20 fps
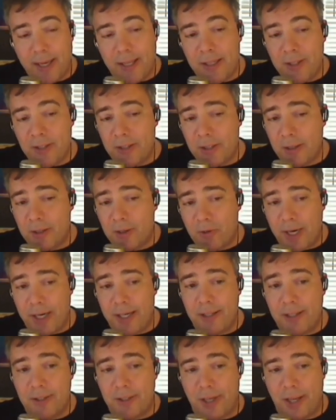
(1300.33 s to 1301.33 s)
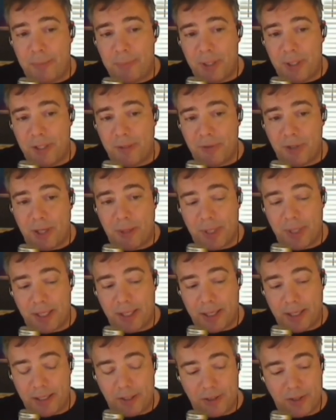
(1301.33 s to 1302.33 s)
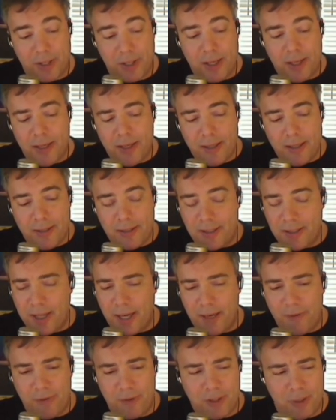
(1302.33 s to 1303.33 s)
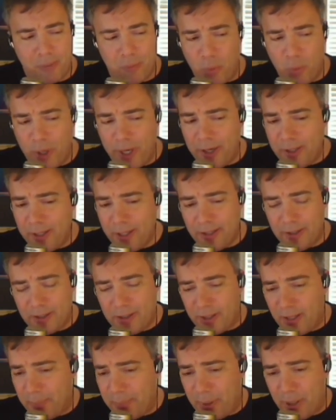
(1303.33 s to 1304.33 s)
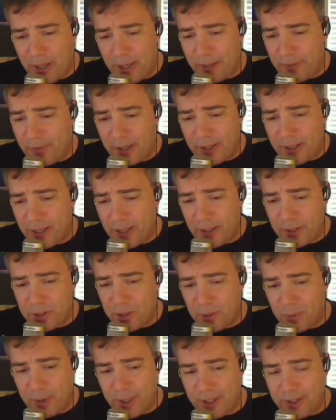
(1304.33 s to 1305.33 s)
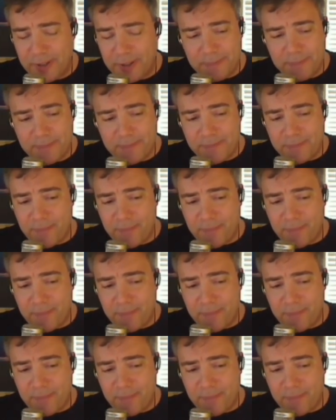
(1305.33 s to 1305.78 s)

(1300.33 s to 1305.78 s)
And this is a great example of something that is designed for some weird little subpart of our culture where